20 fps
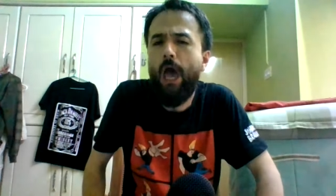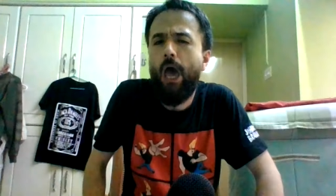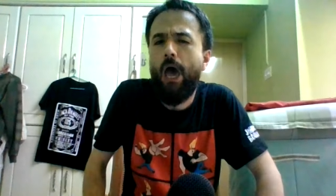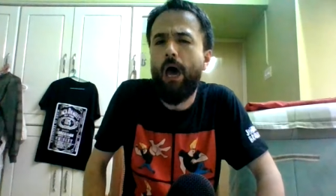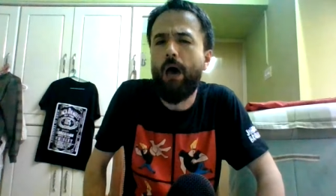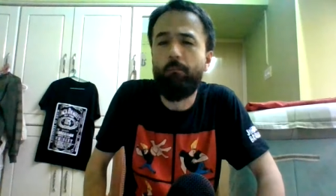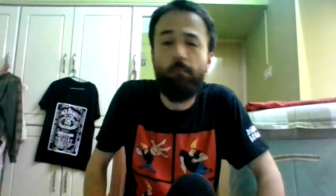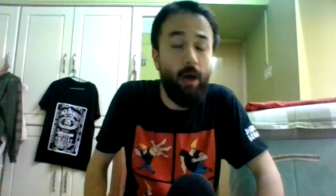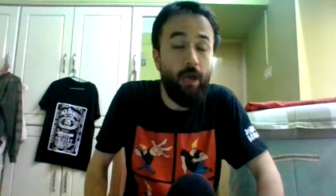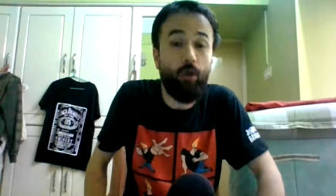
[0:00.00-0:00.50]

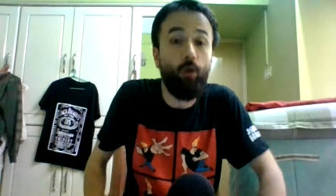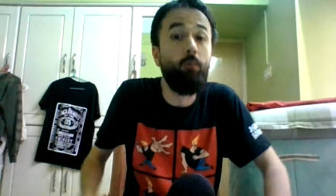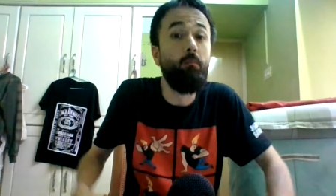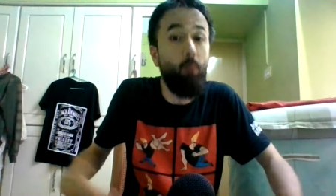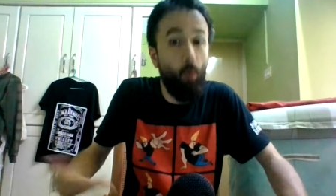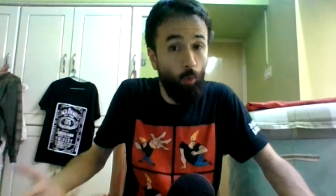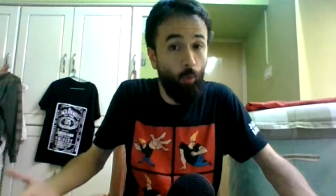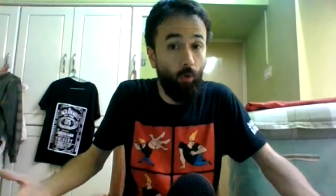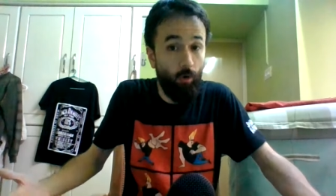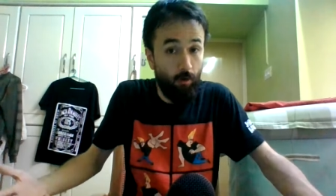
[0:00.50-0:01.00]
uh, Michael
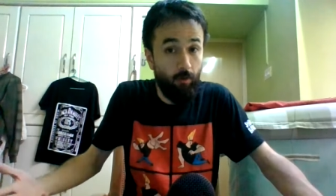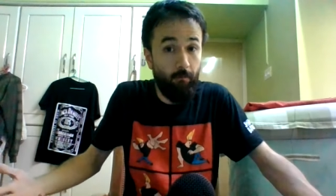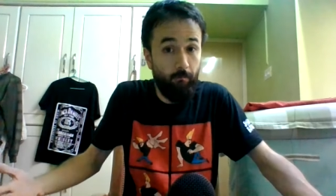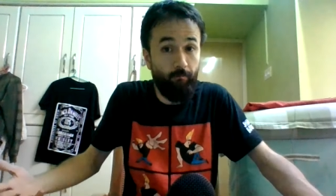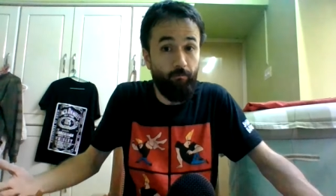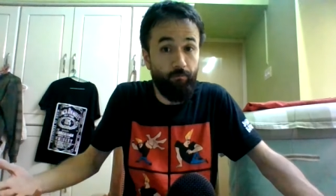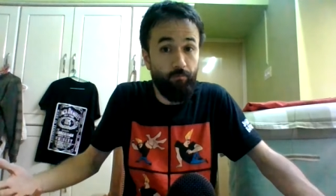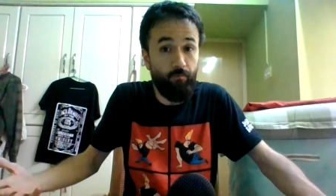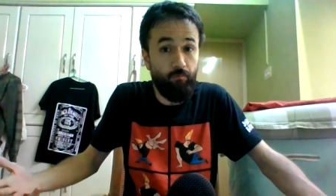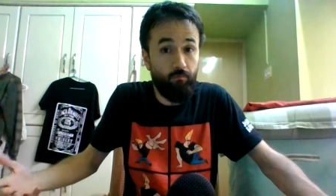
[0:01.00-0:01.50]
Moore
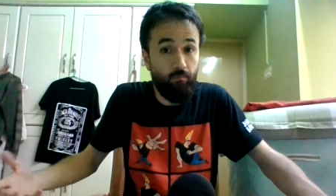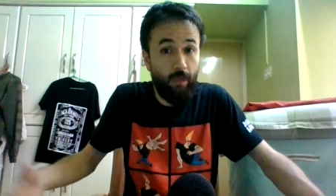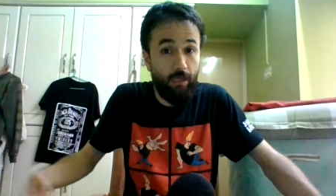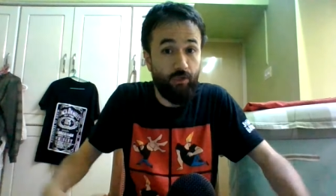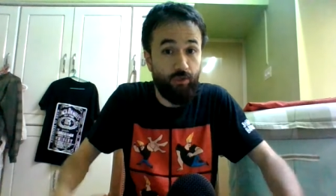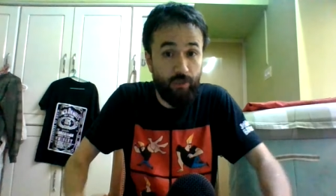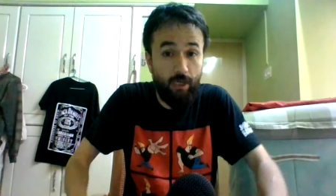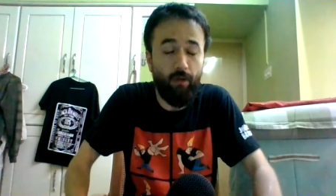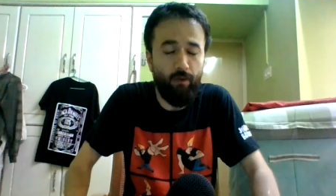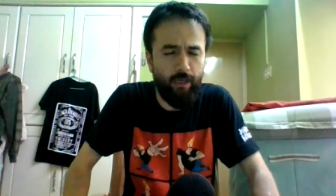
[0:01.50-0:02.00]

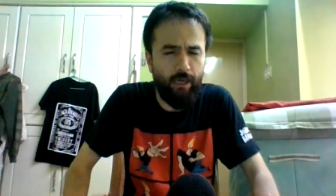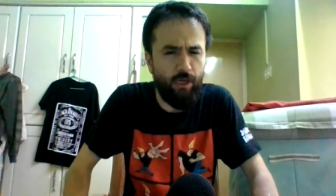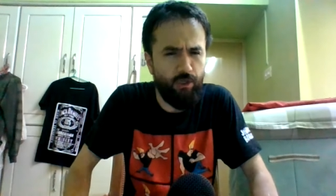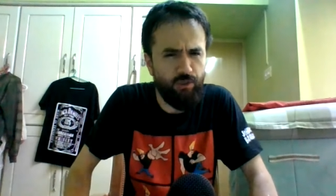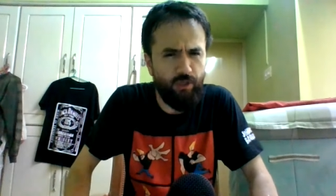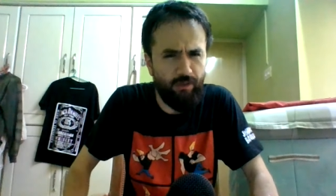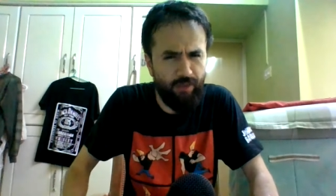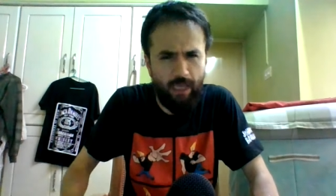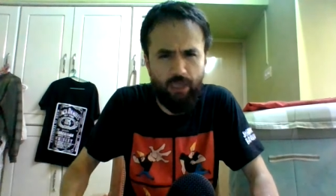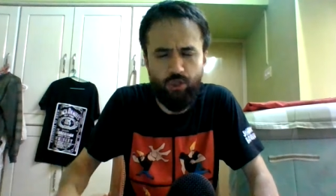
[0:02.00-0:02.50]
is telling us
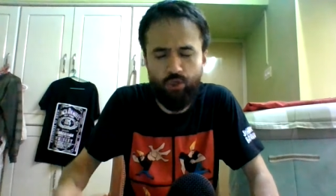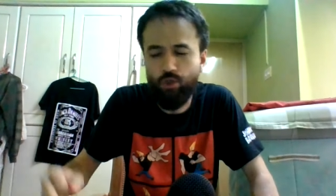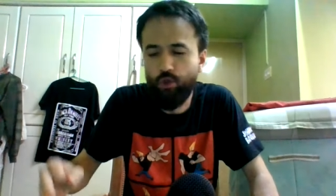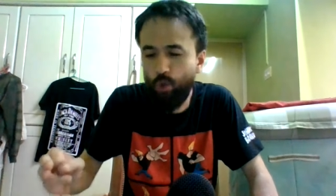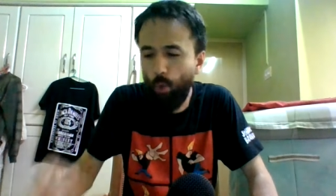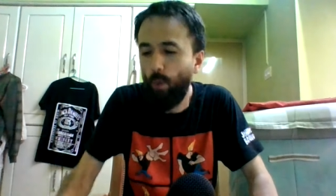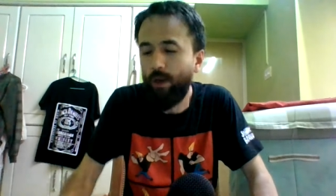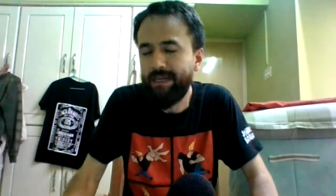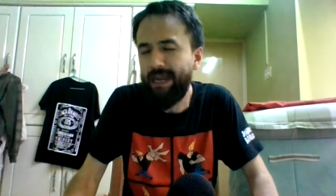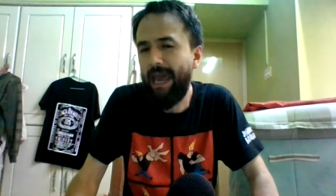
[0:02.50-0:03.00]
that that's
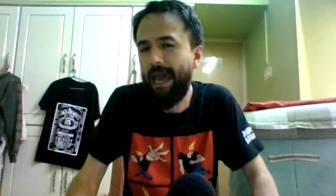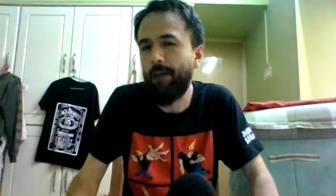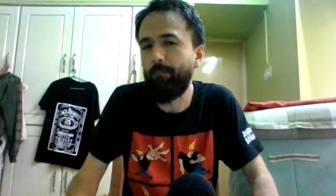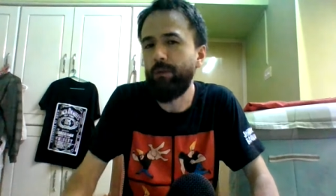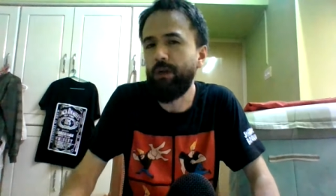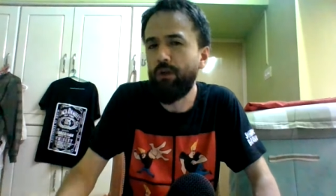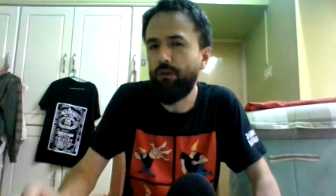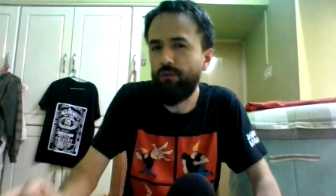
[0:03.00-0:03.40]
going to happen